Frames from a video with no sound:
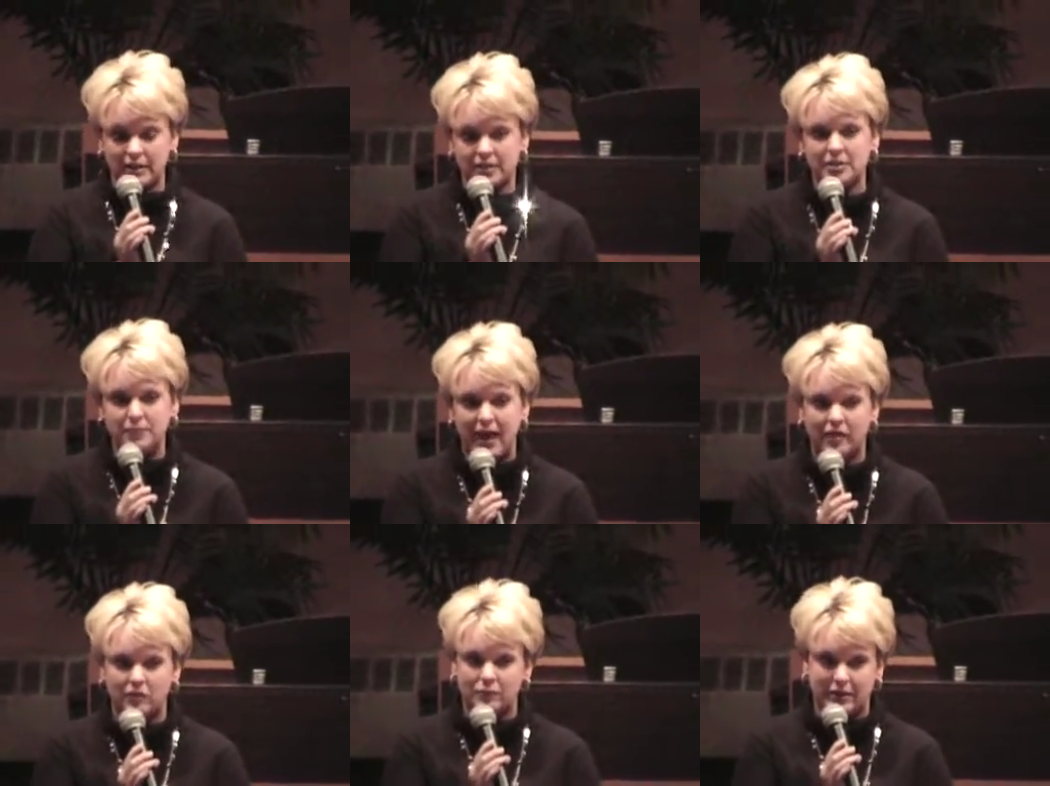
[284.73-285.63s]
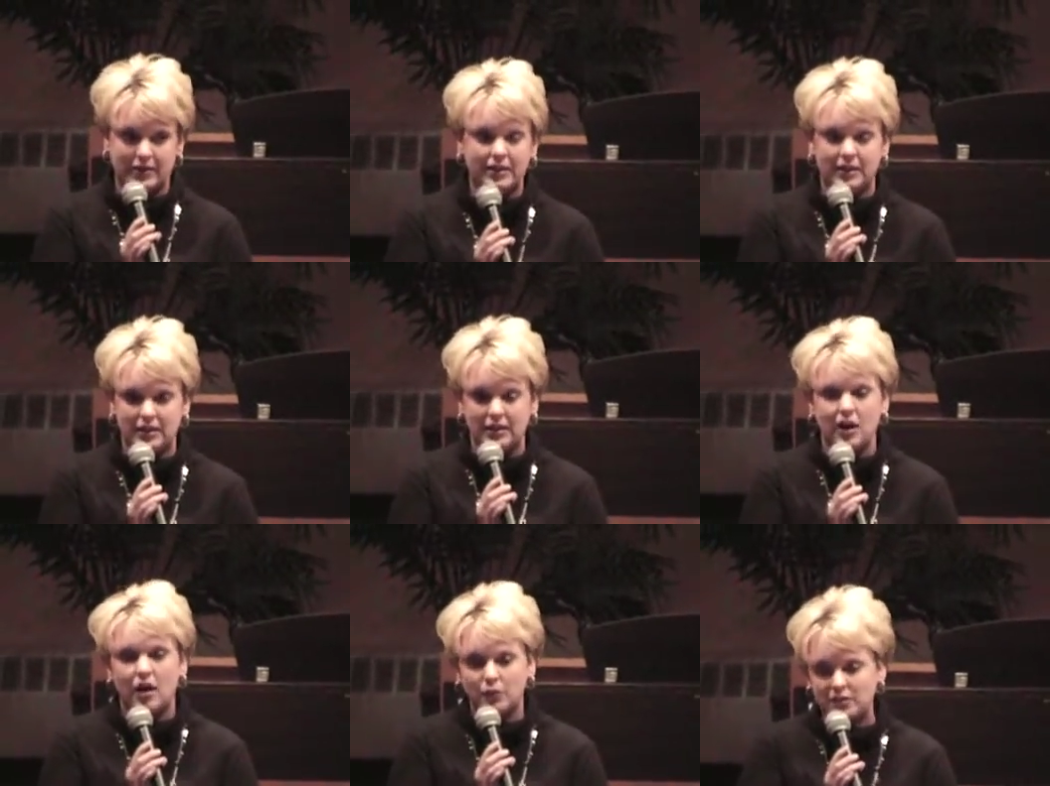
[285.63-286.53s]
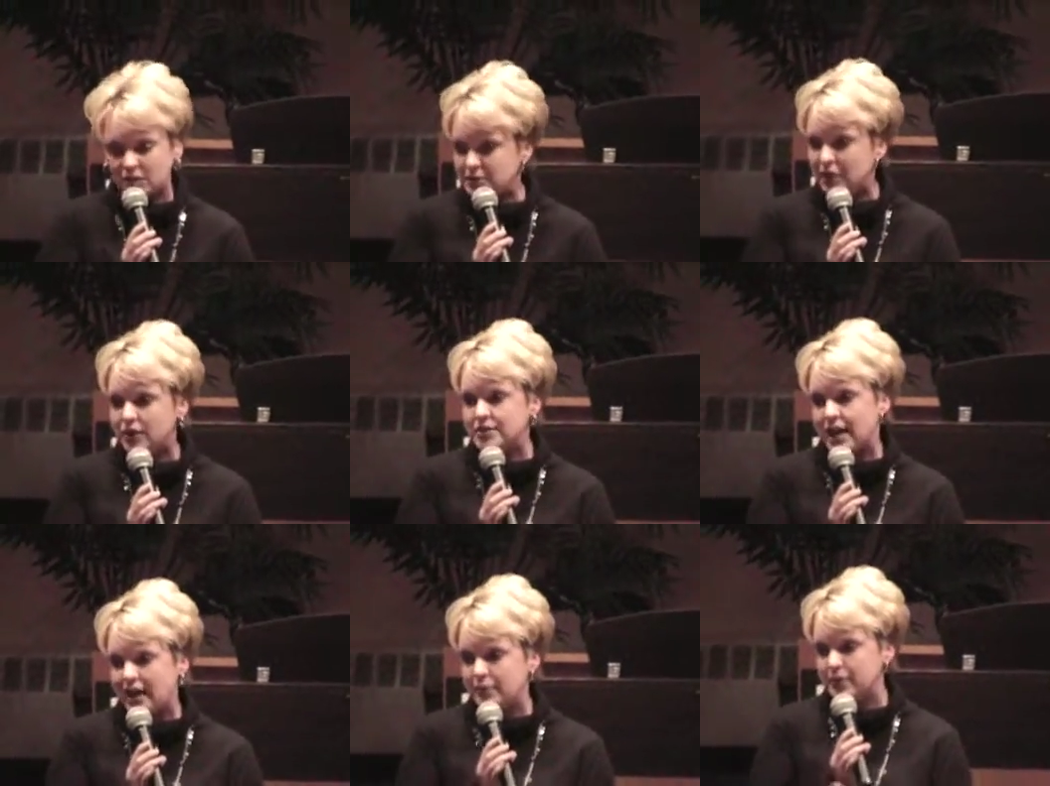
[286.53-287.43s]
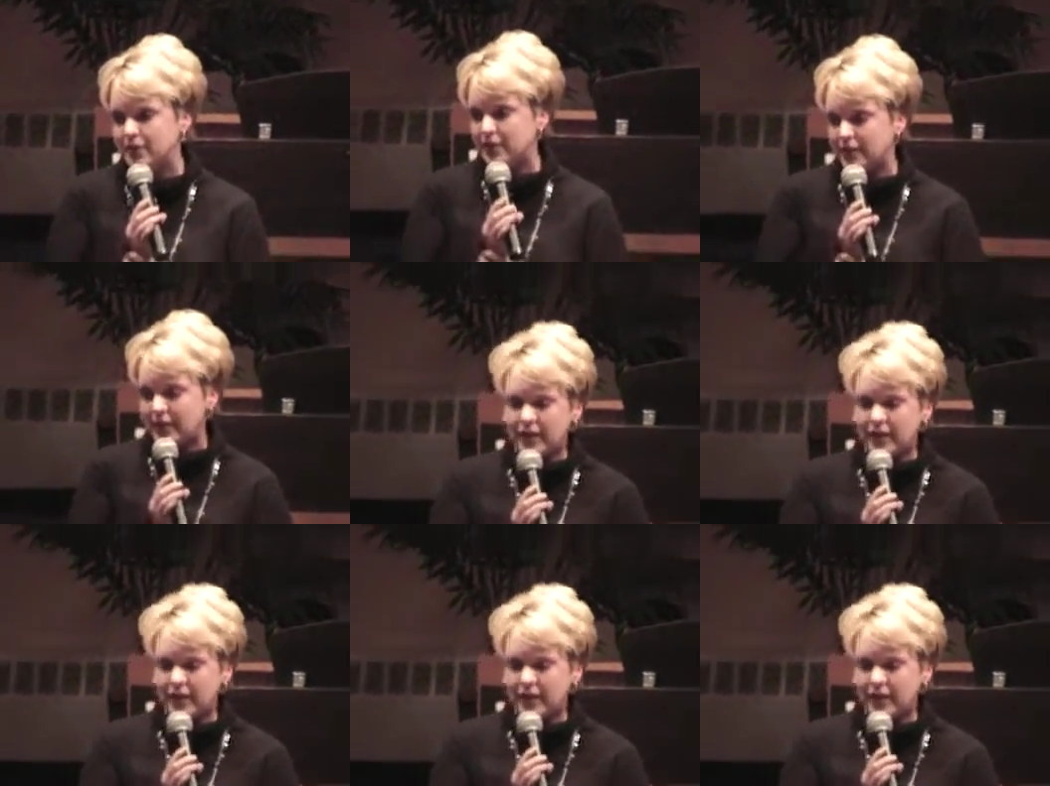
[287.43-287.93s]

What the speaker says: It is a battle, but He always comes out on top,